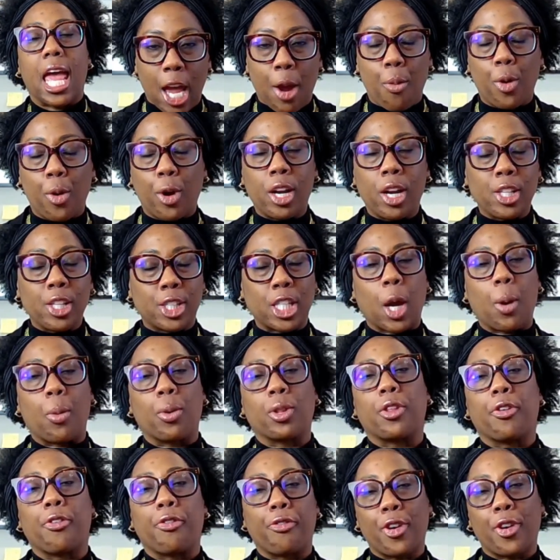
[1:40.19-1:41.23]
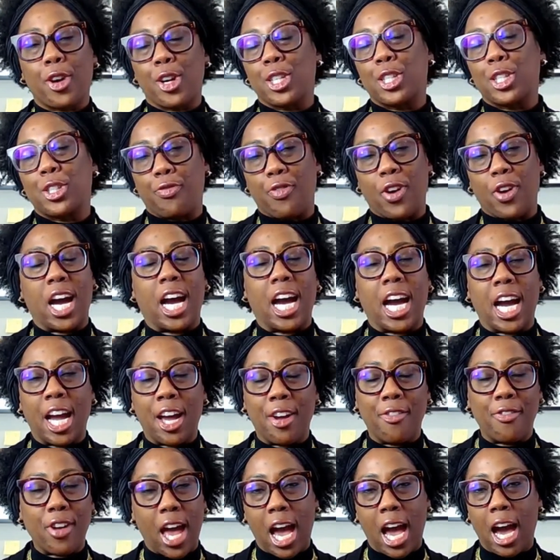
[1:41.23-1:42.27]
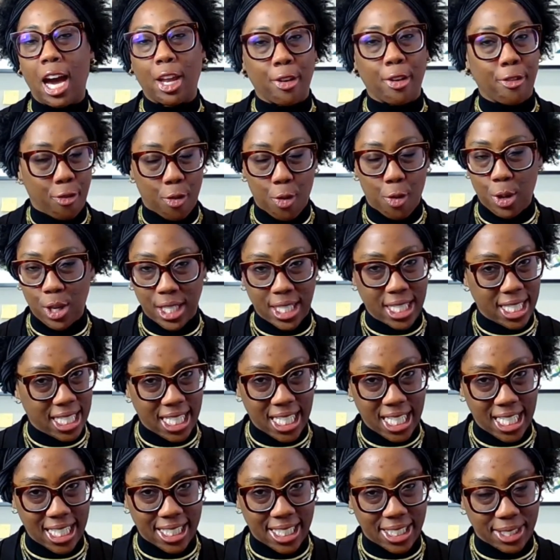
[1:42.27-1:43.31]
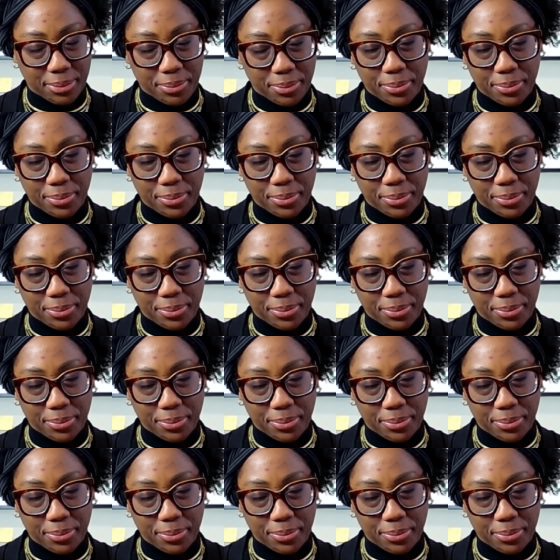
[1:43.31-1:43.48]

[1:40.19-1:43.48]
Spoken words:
And we're going to start with the first 5 out of 14.